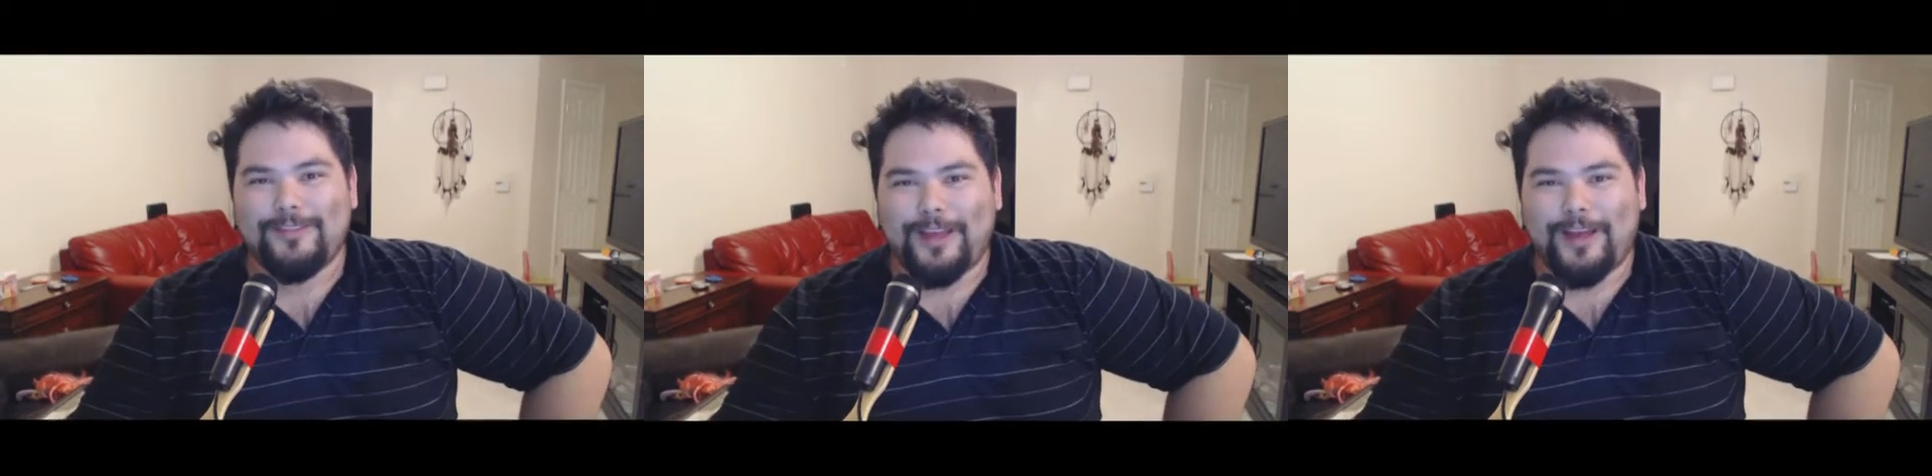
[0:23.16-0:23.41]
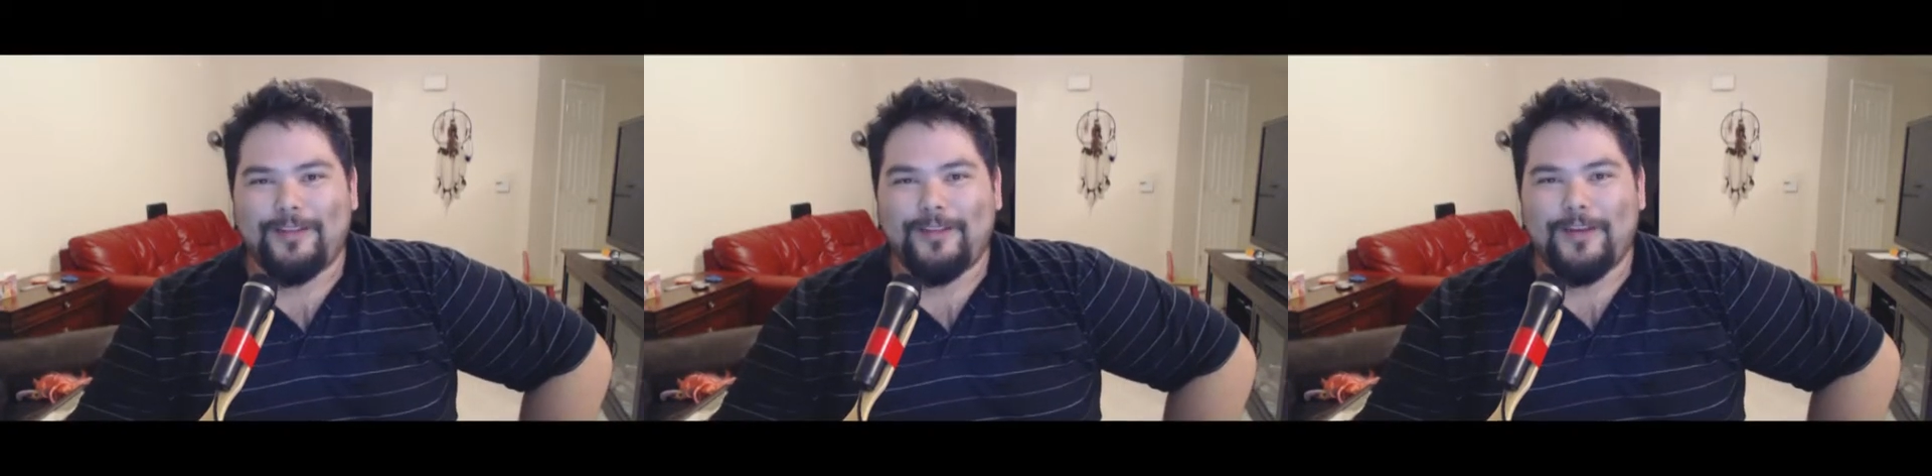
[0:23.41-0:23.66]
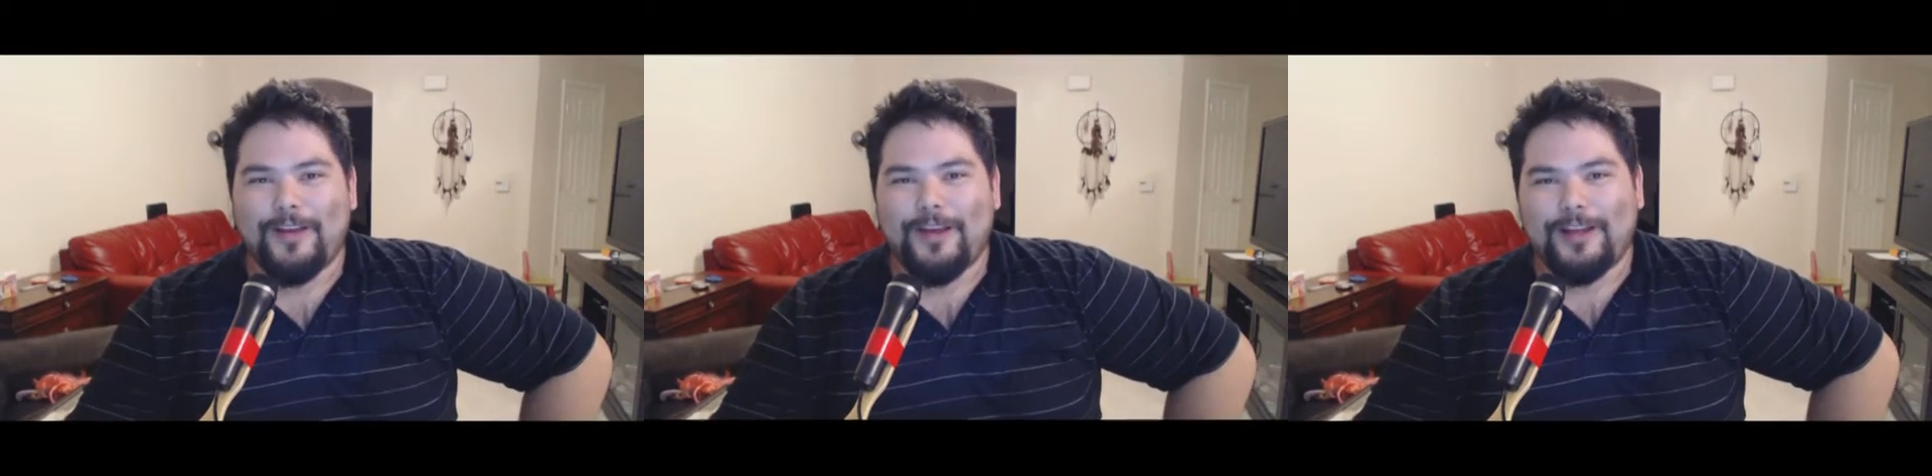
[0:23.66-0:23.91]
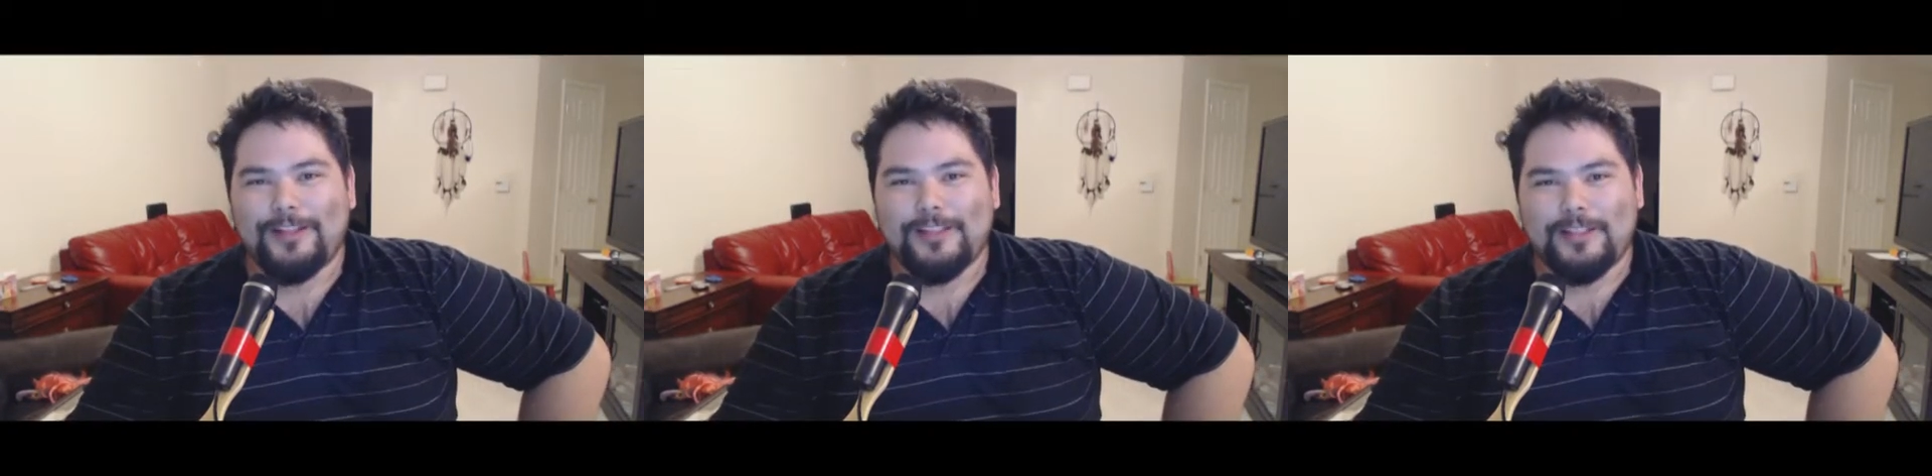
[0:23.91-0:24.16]
Yeah,
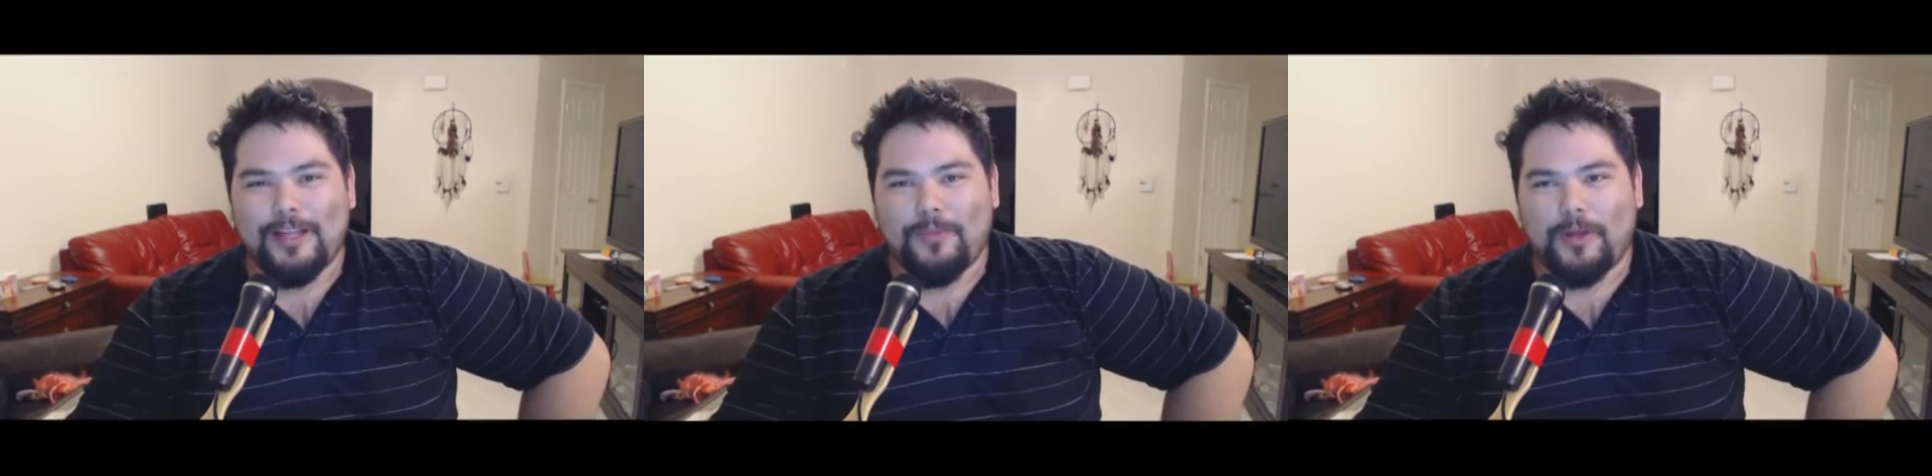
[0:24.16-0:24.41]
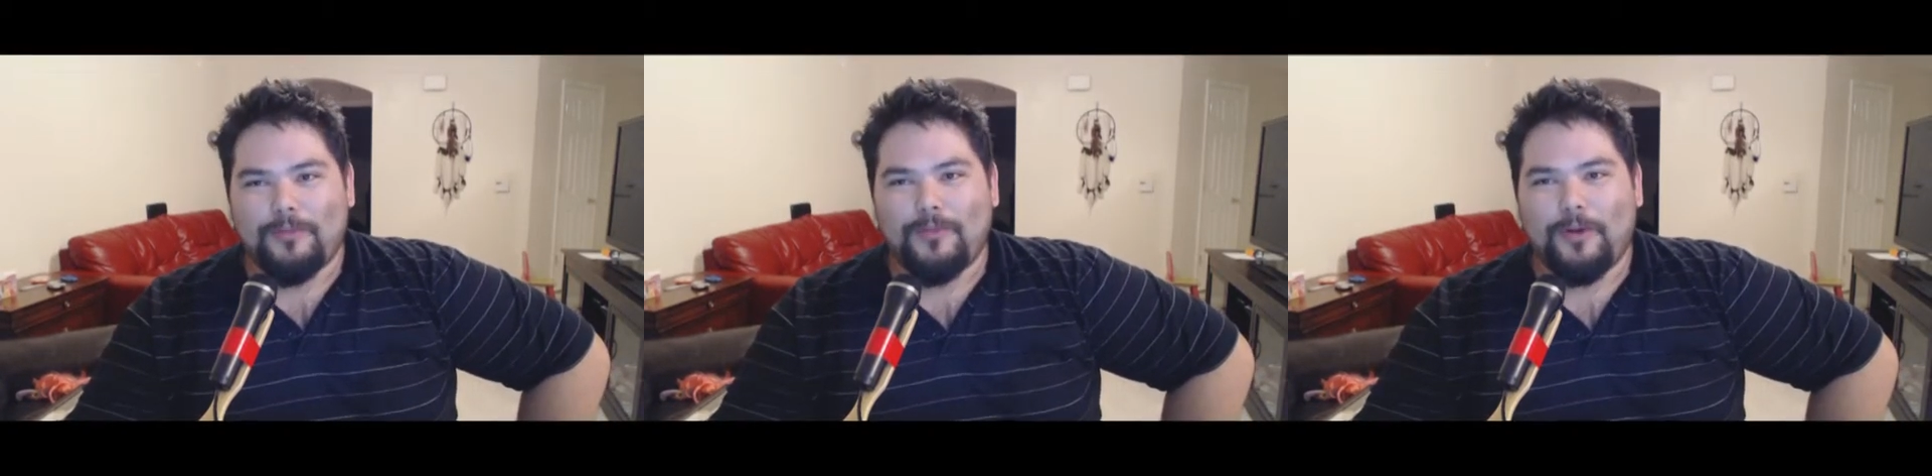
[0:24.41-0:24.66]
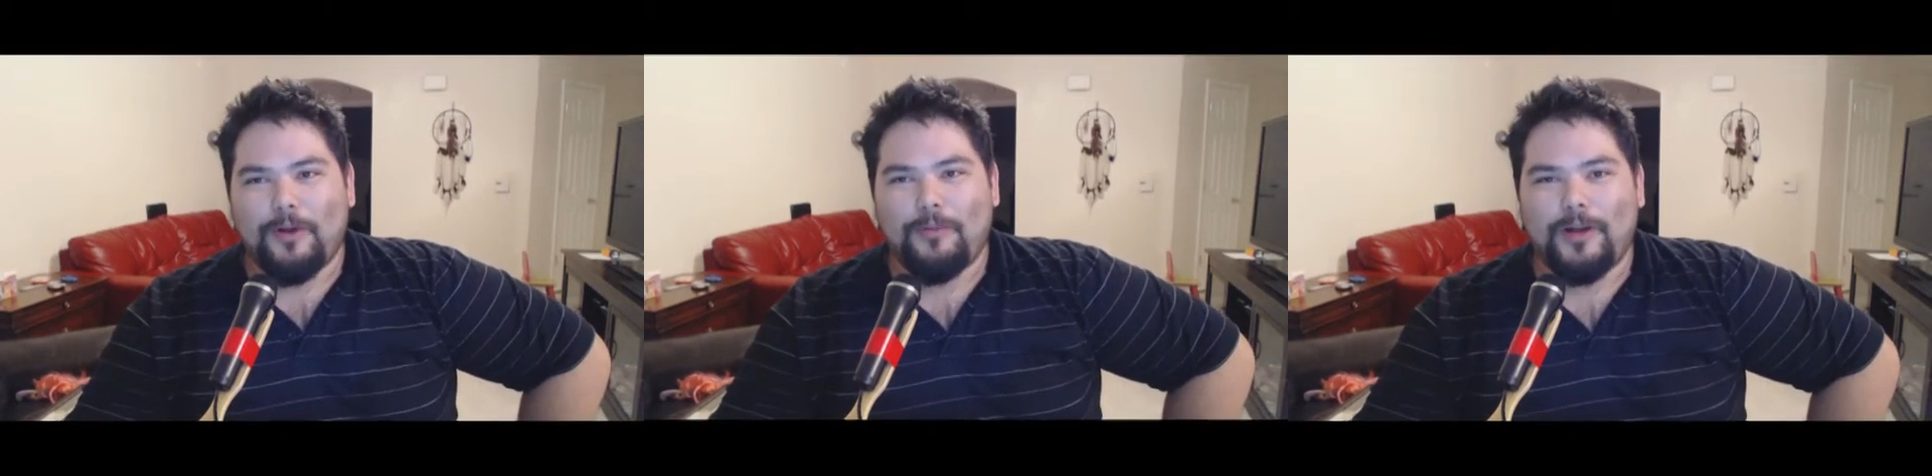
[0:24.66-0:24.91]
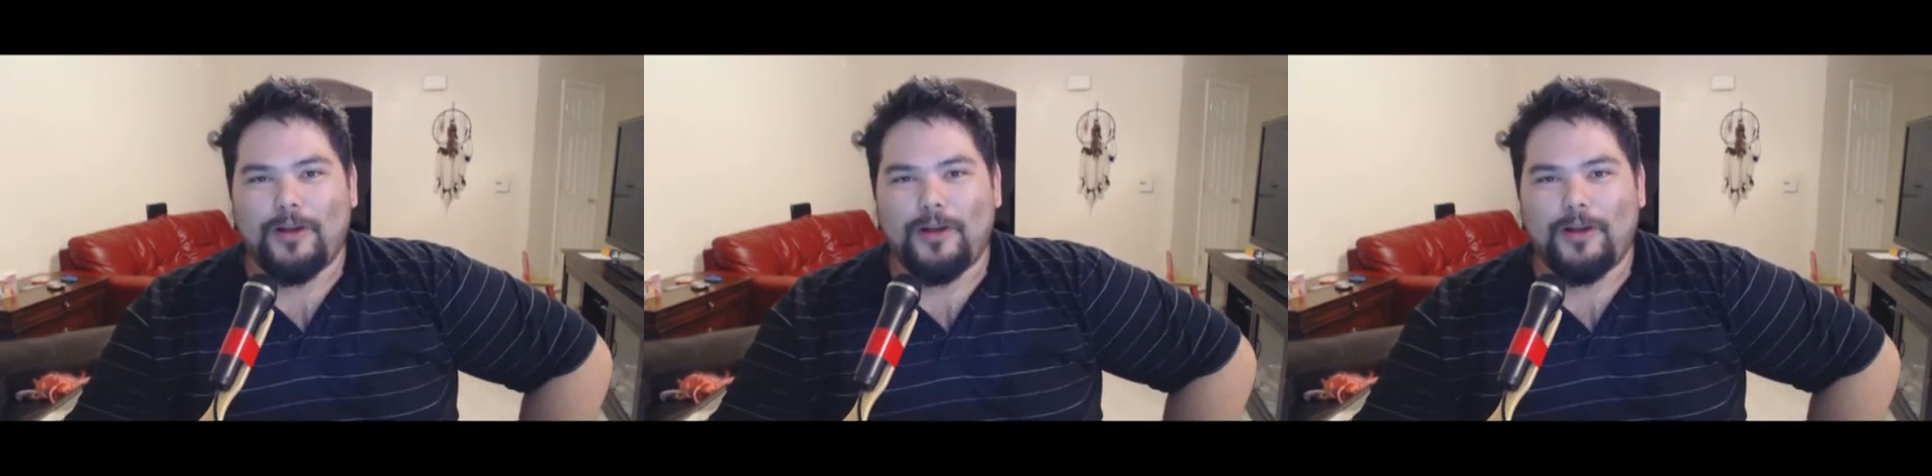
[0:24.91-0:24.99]
let's step up from